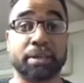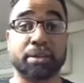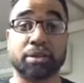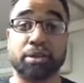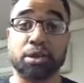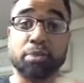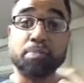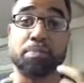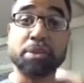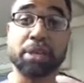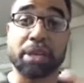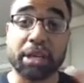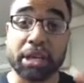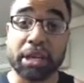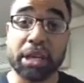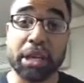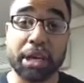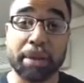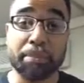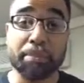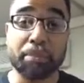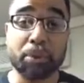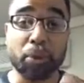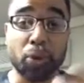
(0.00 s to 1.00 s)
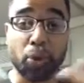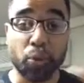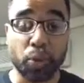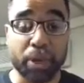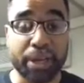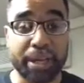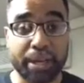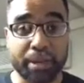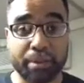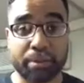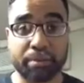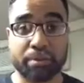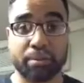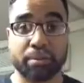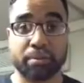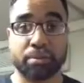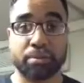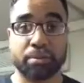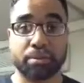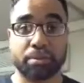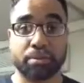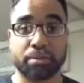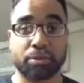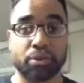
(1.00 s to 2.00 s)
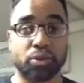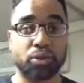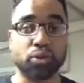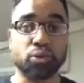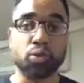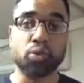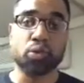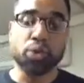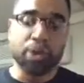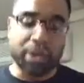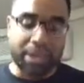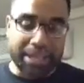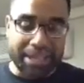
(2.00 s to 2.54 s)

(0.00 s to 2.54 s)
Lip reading: to become great, to